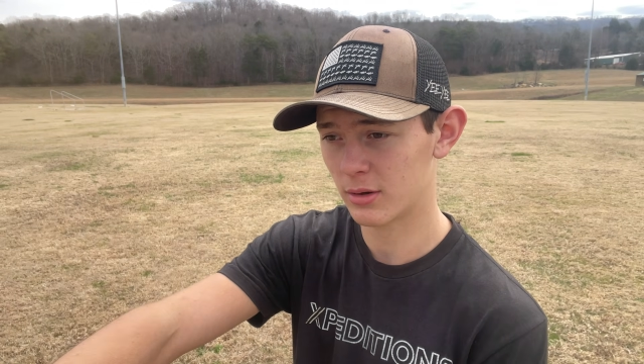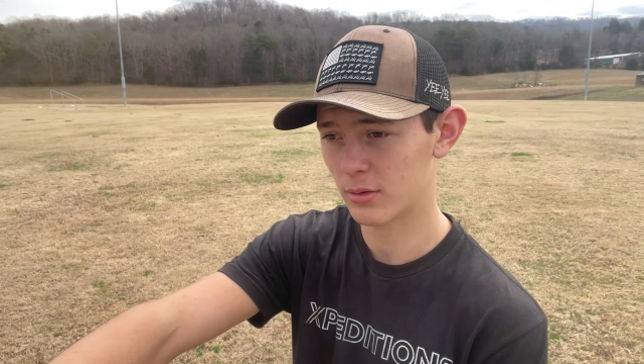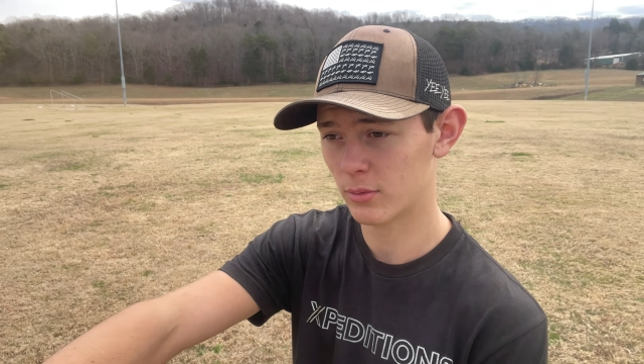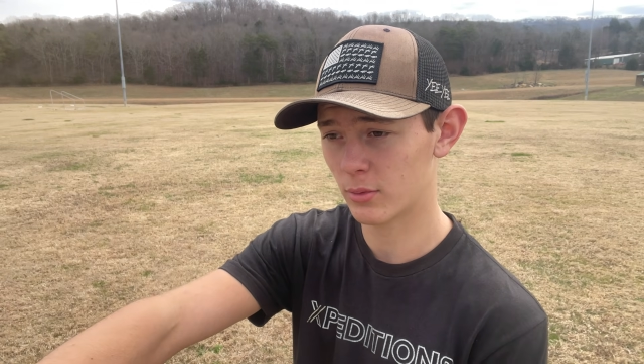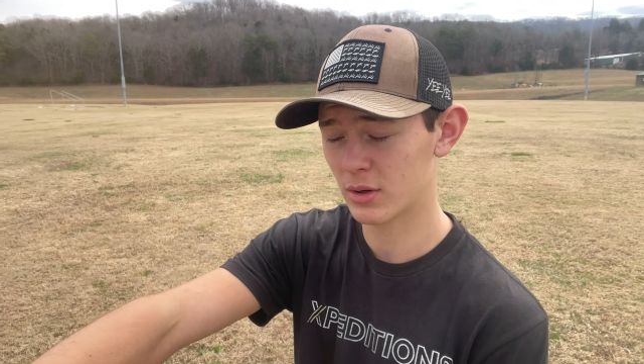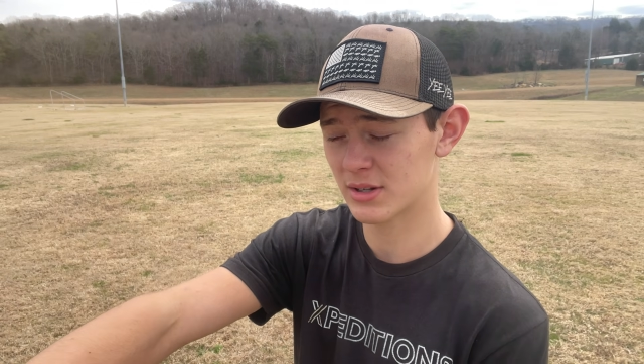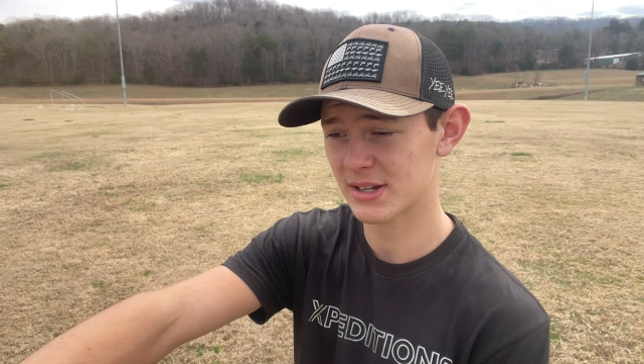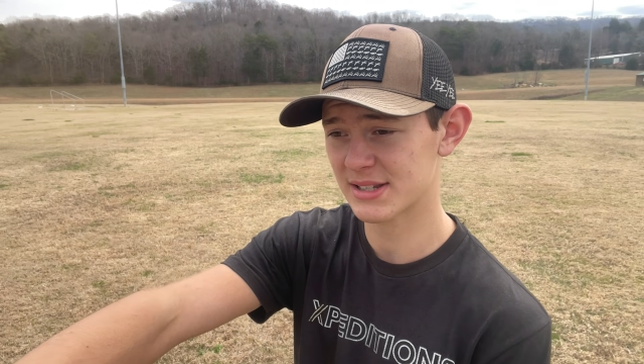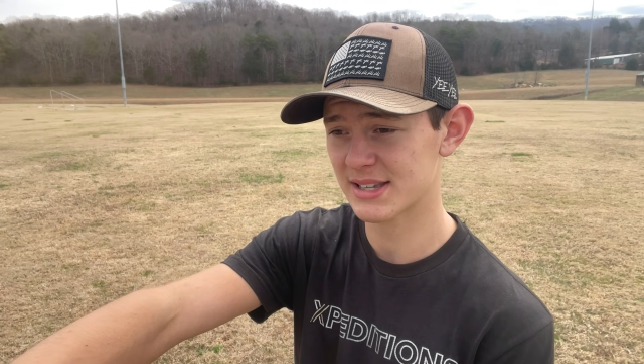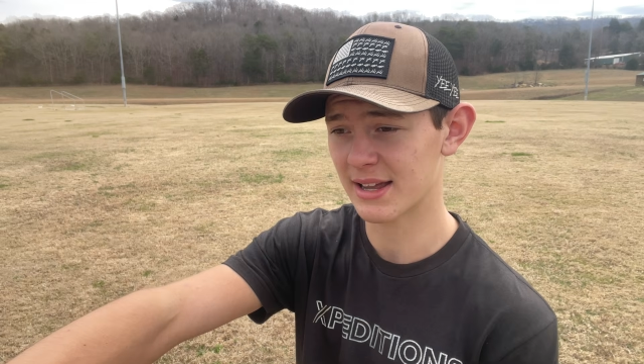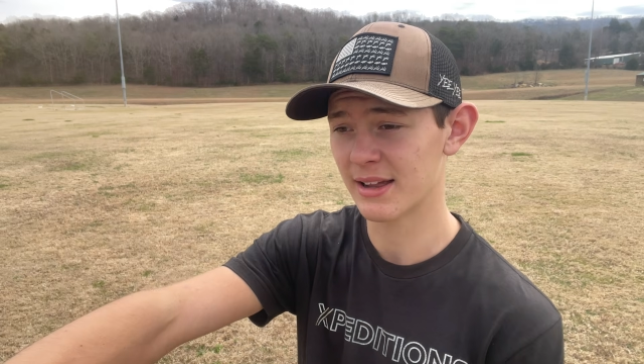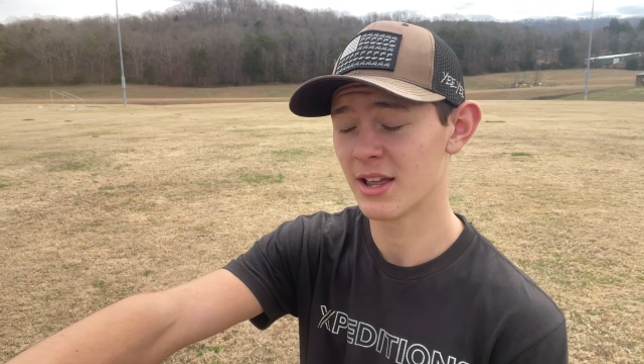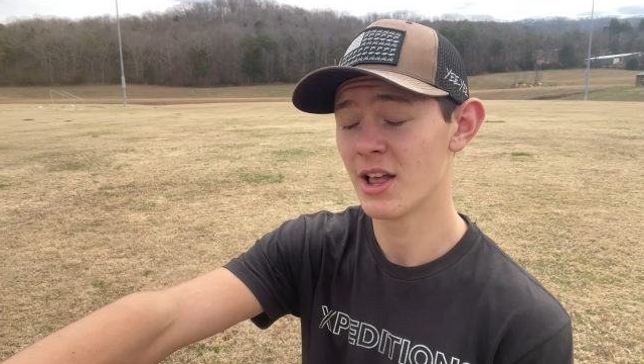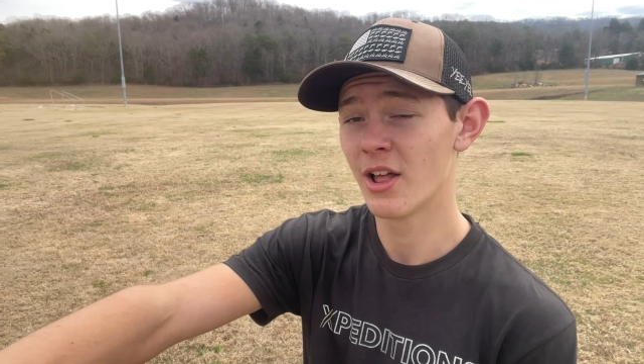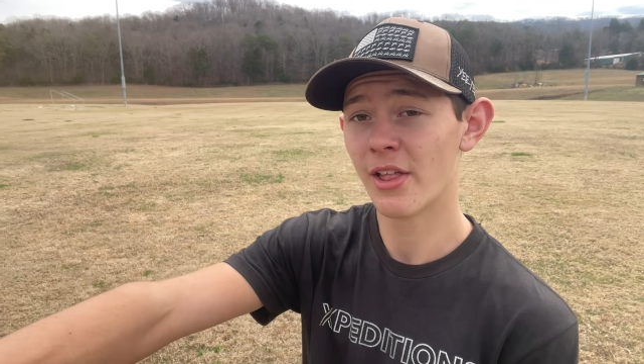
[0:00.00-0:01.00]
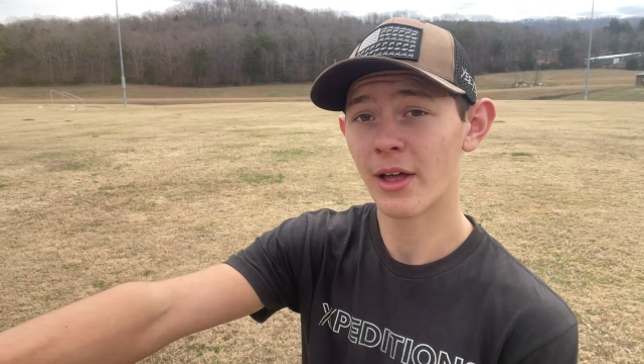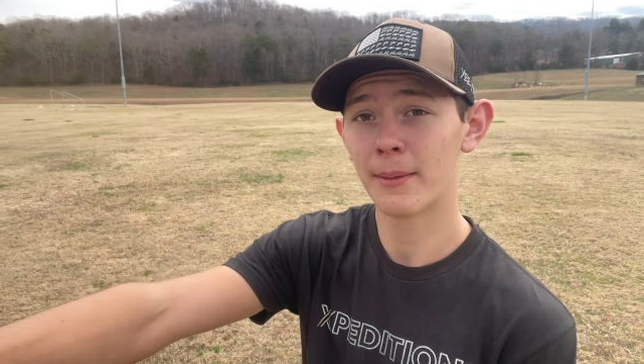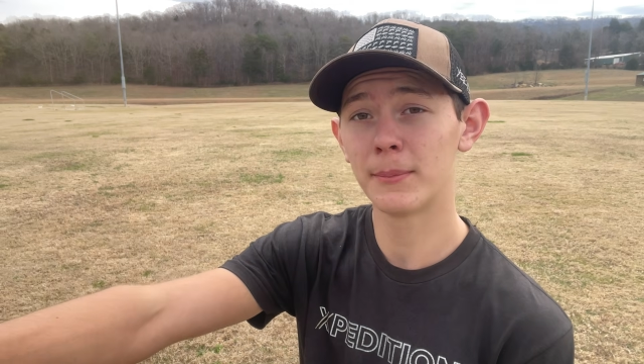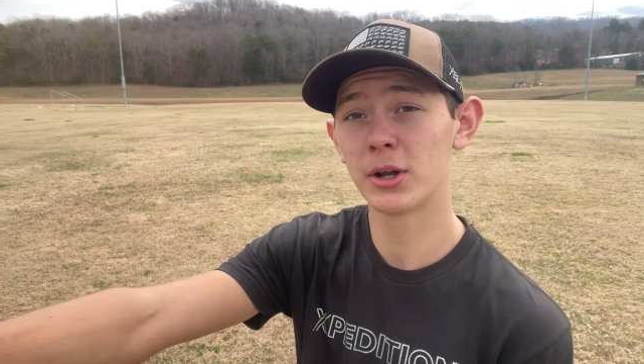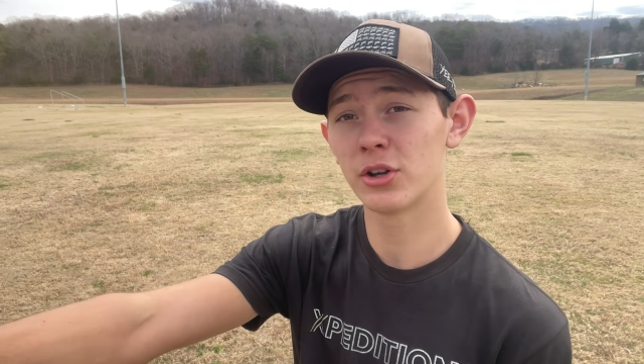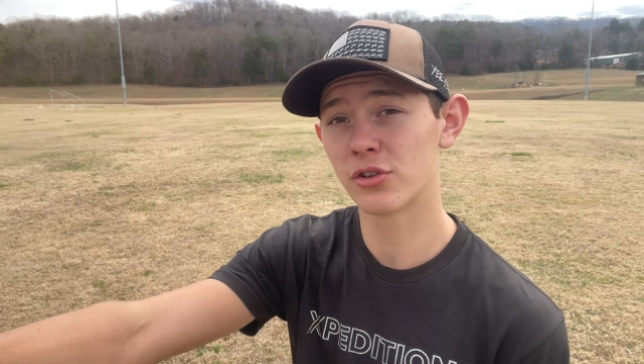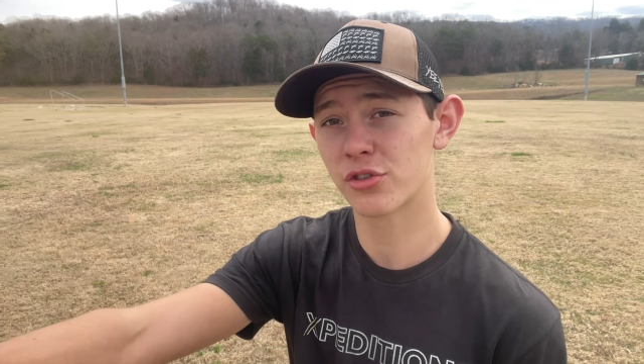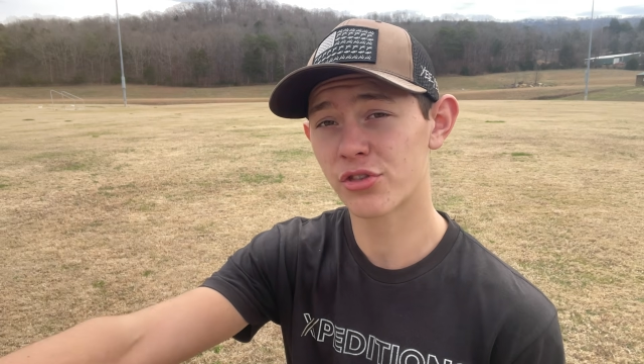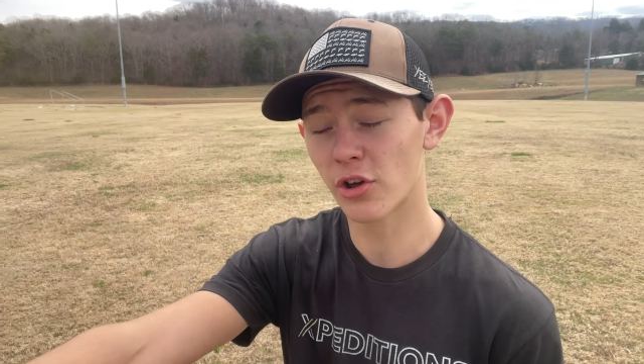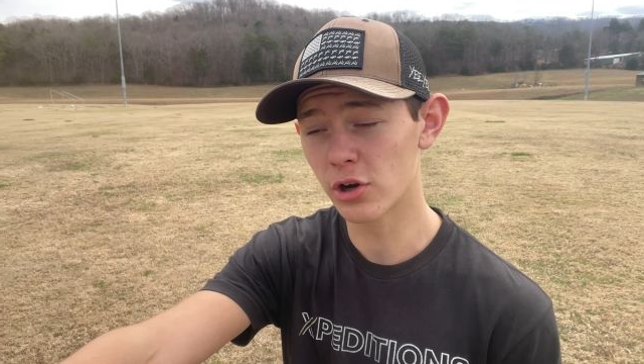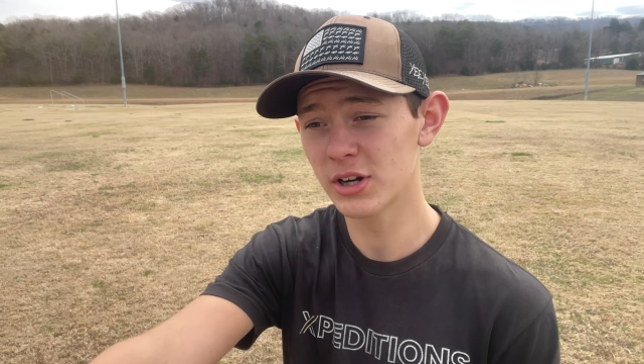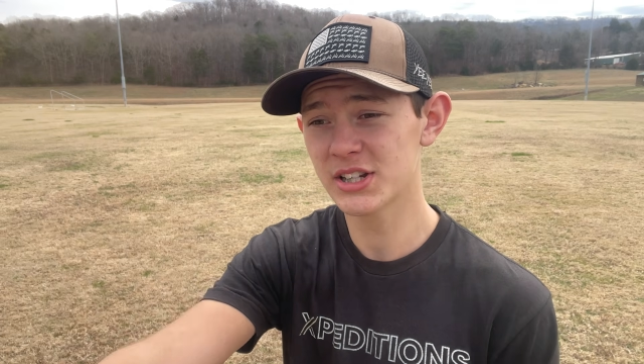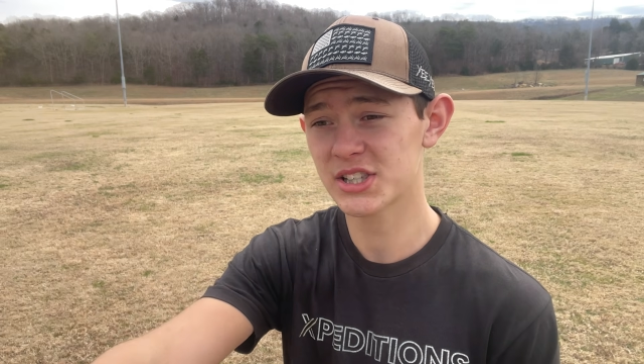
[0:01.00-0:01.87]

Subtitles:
what did I say? I'm going to do 30